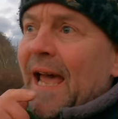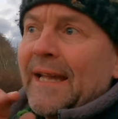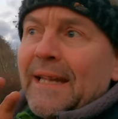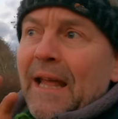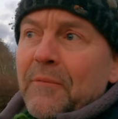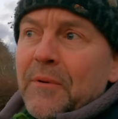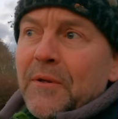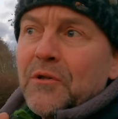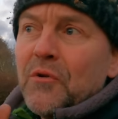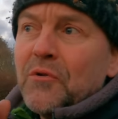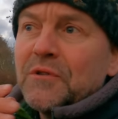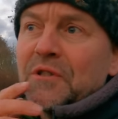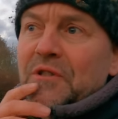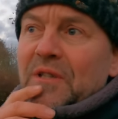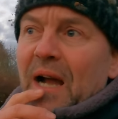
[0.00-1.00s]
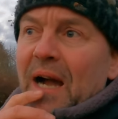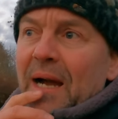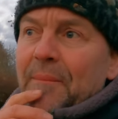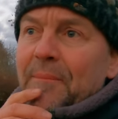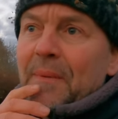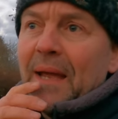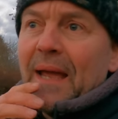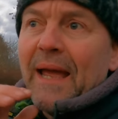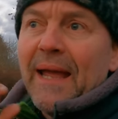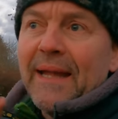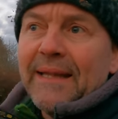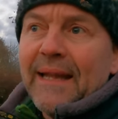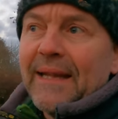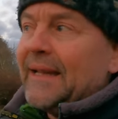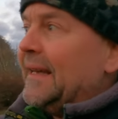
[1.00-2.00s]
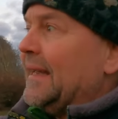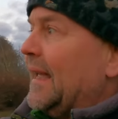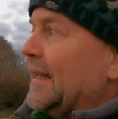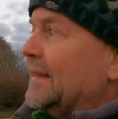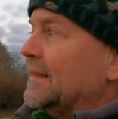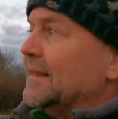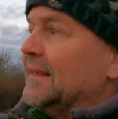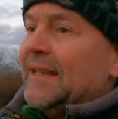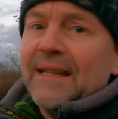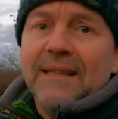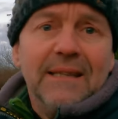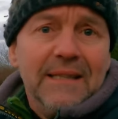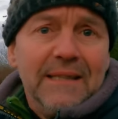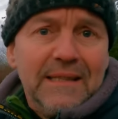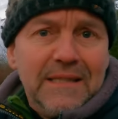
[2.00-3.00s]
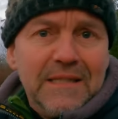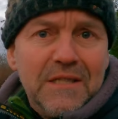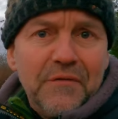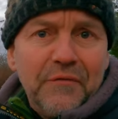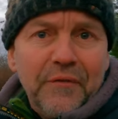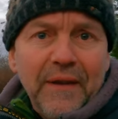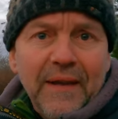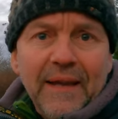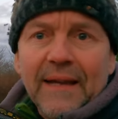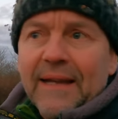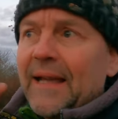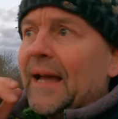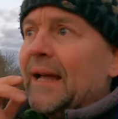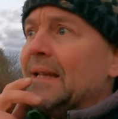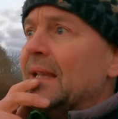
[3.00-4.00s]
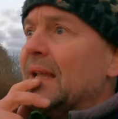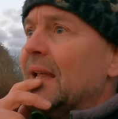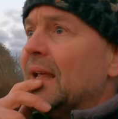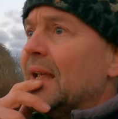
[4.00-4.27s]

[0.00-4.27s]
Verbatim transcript: And then we took the time, and then the cat did its thing again.